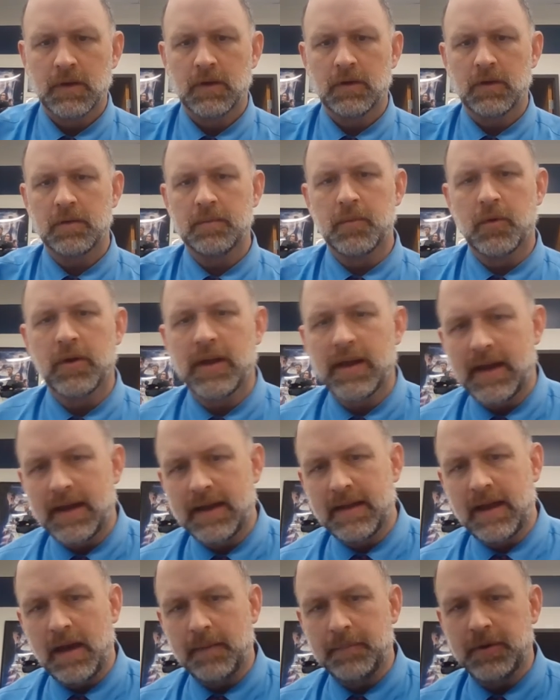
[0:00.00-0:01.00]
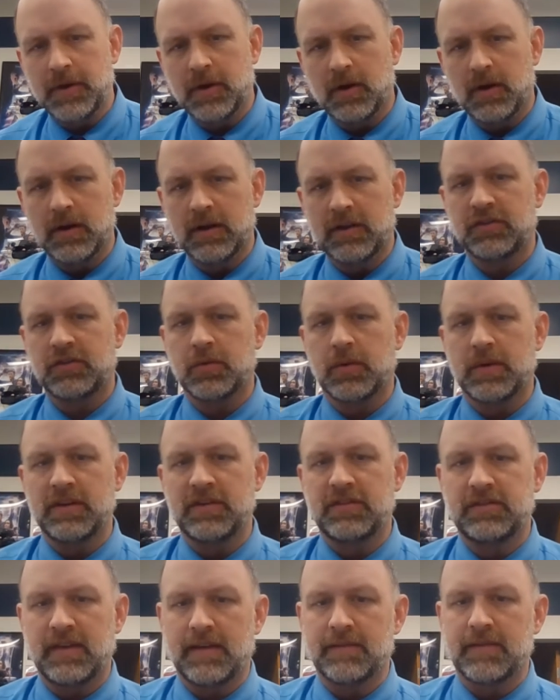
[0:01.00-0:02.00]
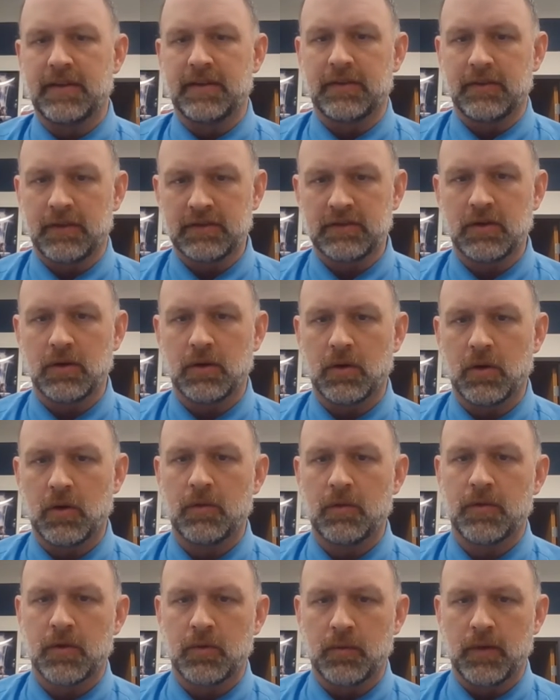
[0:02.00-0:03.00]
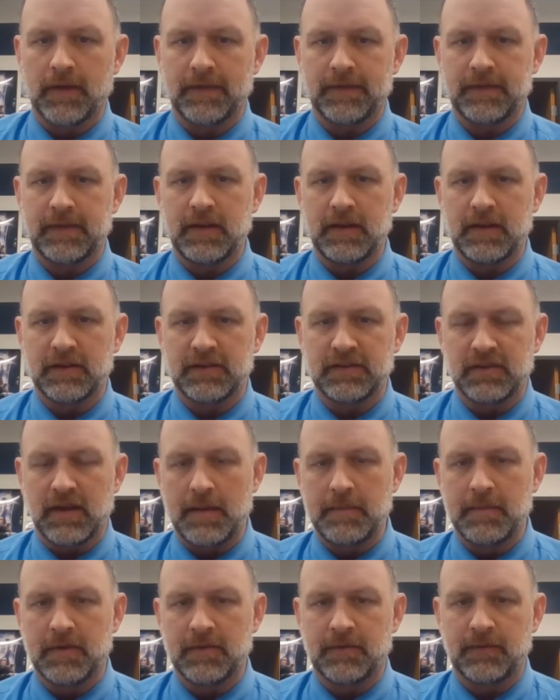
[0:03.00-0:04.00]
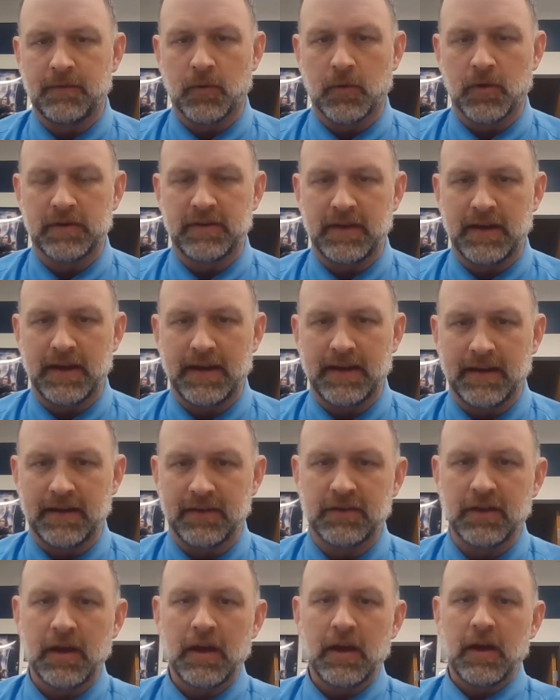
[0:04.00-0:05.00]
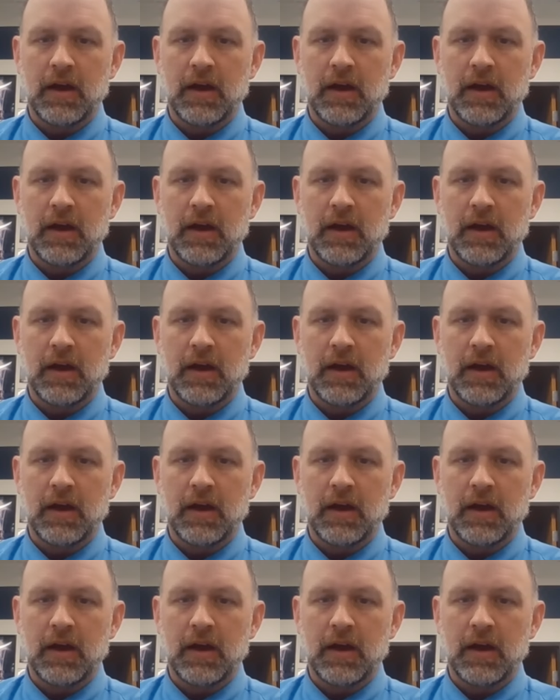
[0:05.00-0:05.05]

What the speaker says: Good morning and happy August 27th. Let's go over what the assignment for today is.